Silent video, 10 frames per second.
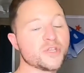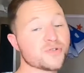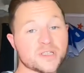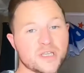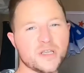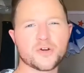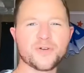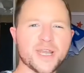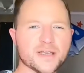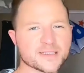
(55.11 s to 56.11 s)
interested in
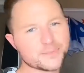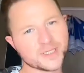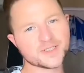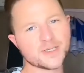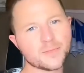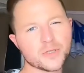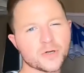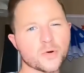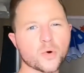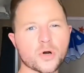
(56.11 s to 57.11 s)
creating something
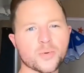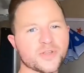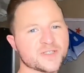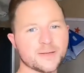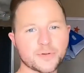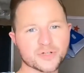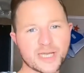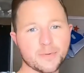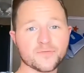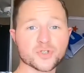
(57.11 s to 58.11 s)
similar or with a similar
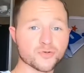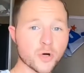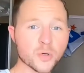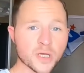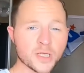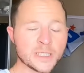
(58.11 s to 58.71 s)
type of stroke.